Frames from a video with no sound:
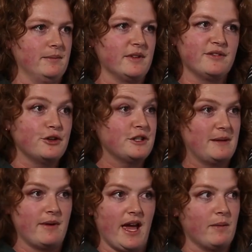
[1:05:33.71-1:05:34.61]
The first
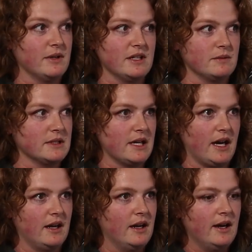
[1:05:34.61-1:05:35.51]
time it happened, it was
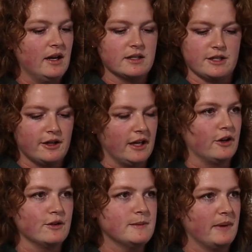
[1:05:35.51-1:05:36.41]
like, because I don't get
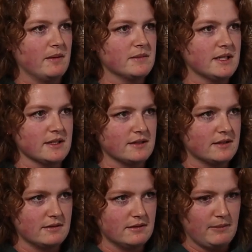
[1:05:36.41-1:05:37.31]
goosebumps
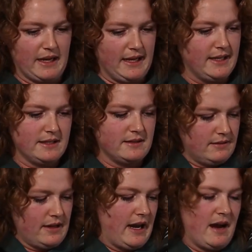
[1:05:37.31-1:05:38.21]
because my legs
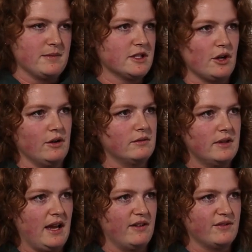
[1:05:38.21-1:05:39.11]
don't
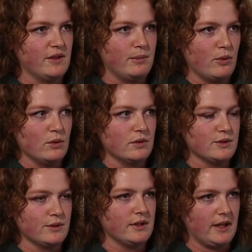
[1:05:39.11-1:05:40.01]
have the pores
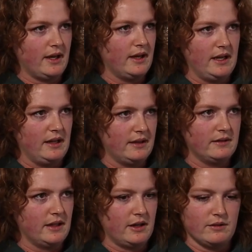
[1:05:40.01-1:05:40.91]
or
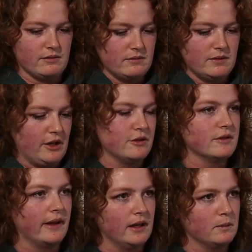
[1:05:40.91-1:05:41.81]
they don't do
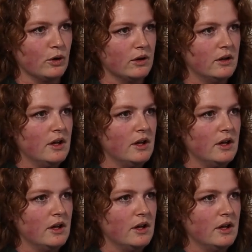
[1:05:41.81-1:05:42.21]
that anymore.